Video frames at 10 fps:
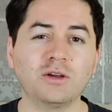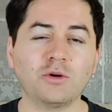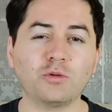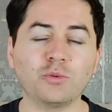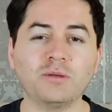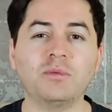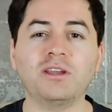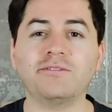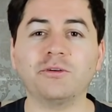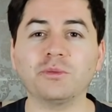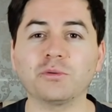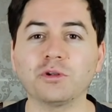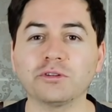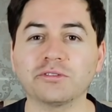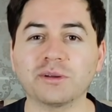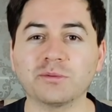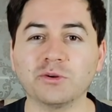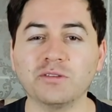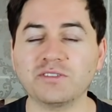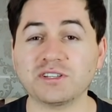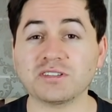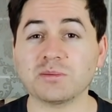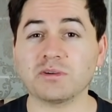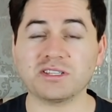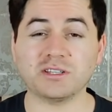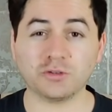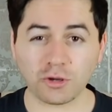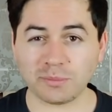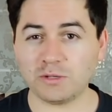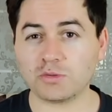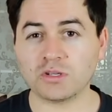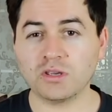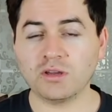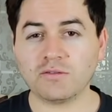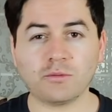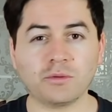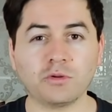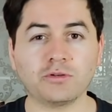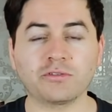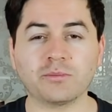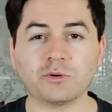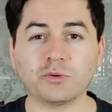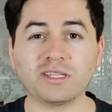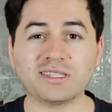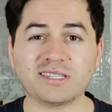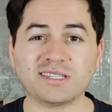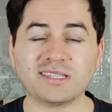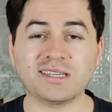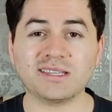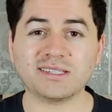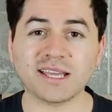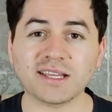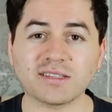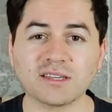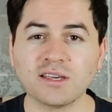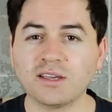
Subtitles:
called 1 minute from the world of crypto, in which I summarize the top news from the world of crypto in 60 seconds.